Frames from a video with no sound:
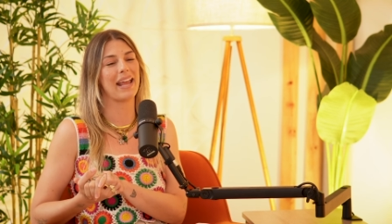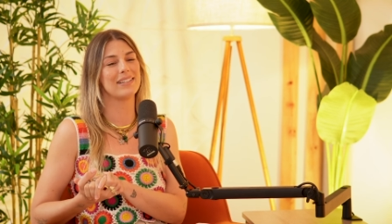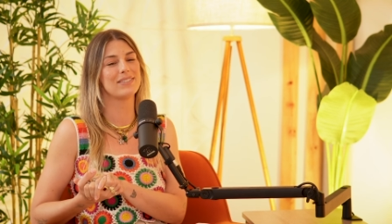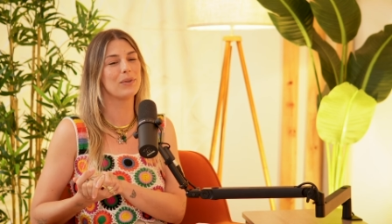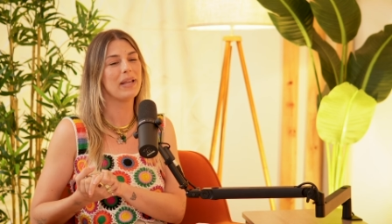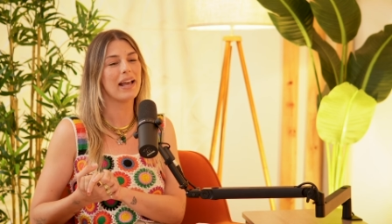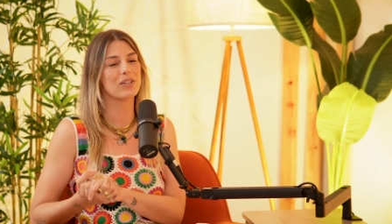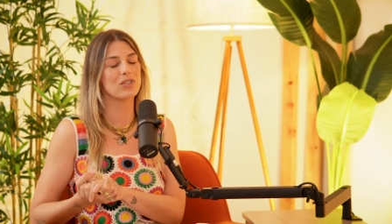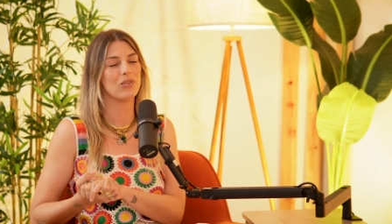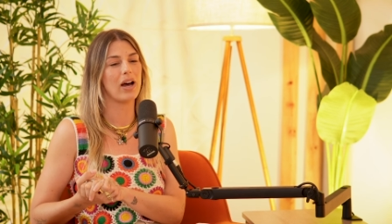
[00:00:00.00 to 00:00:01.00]
so yeah,
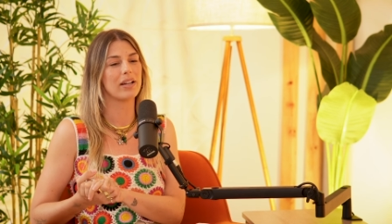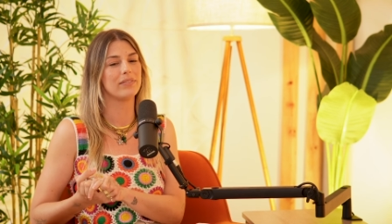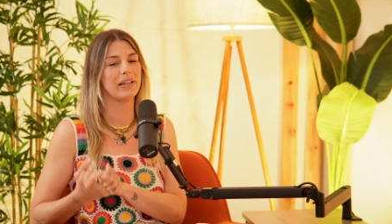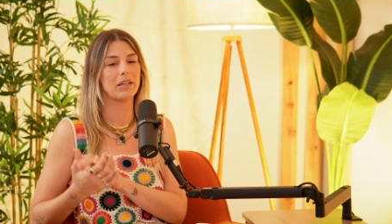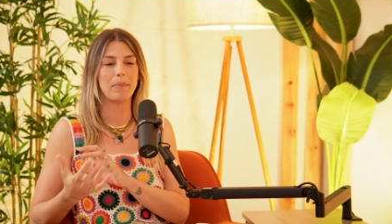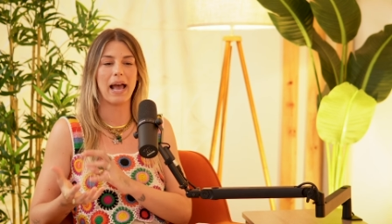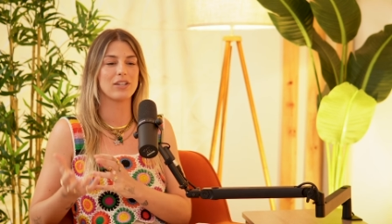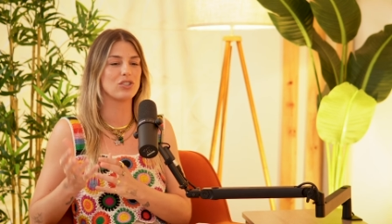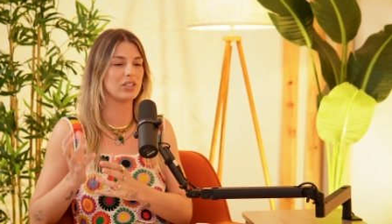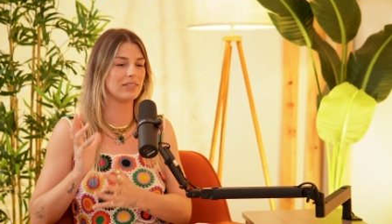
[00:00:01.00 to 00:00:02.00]
there's a lot of like
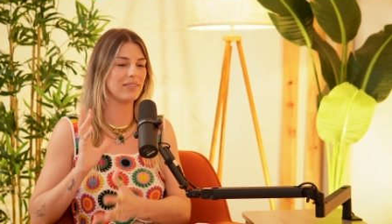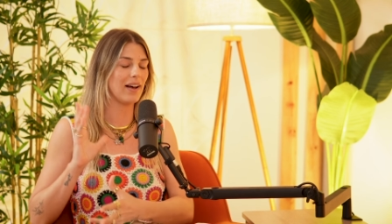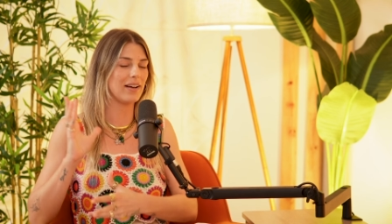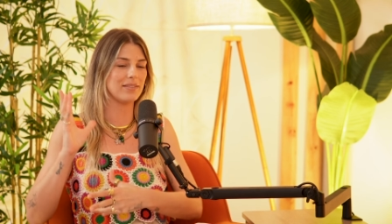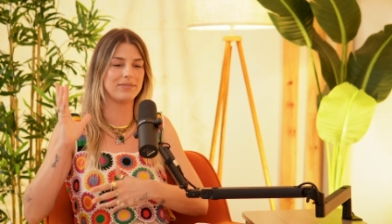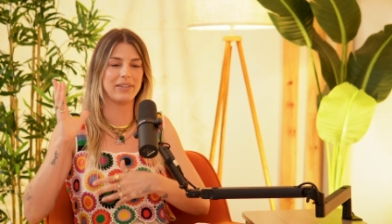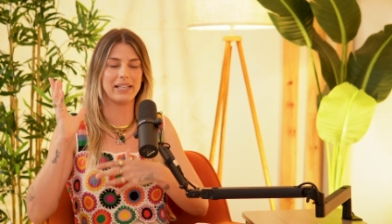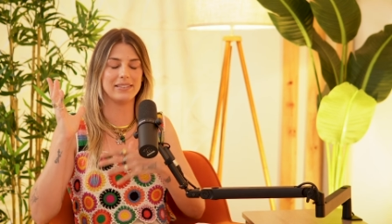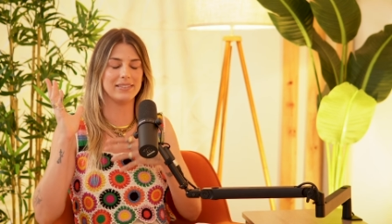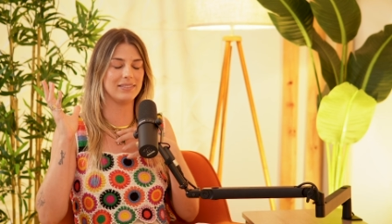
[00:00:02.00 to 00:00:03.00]
passion, love,
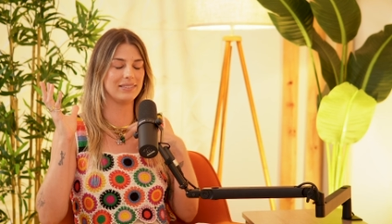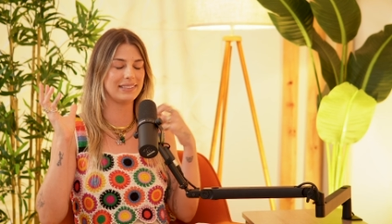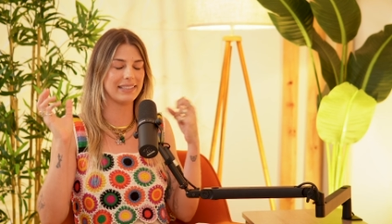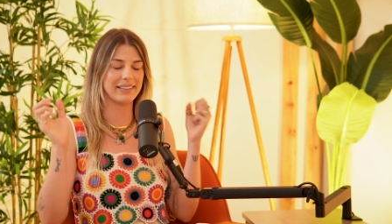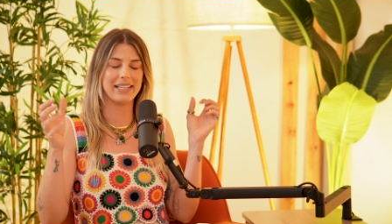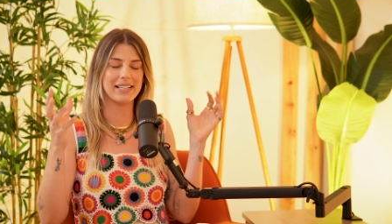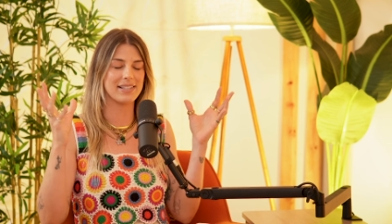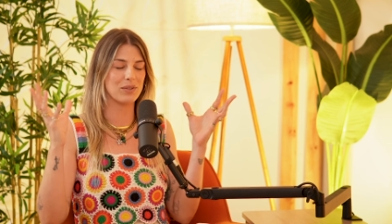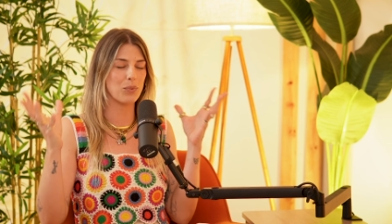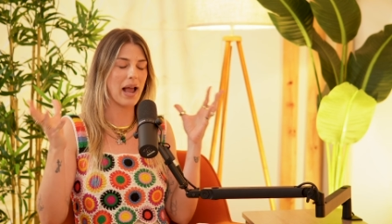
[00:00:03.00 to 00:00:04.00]
and silliness
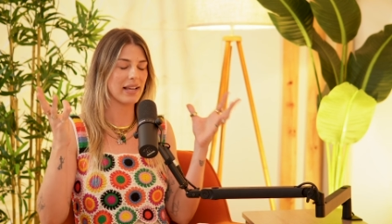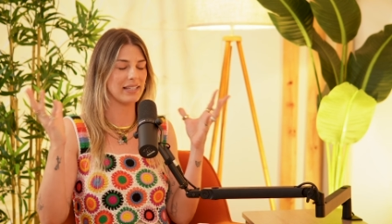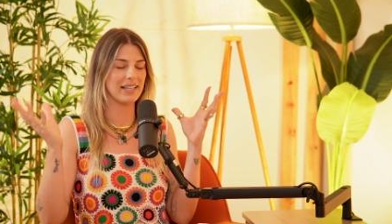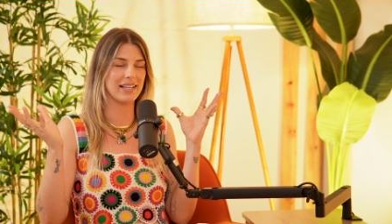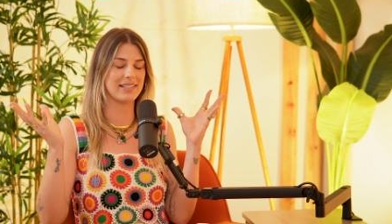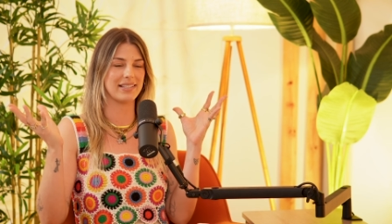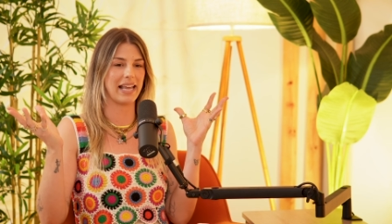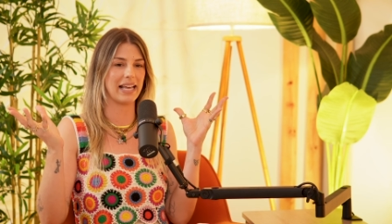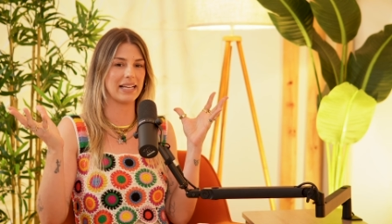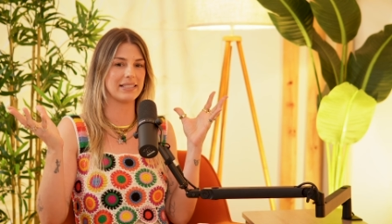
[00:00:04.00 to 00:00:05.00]
and wackiness
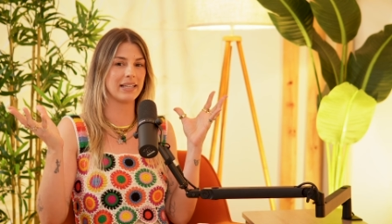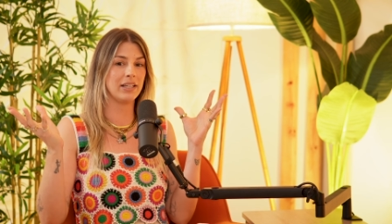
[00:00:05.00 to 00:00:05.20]
and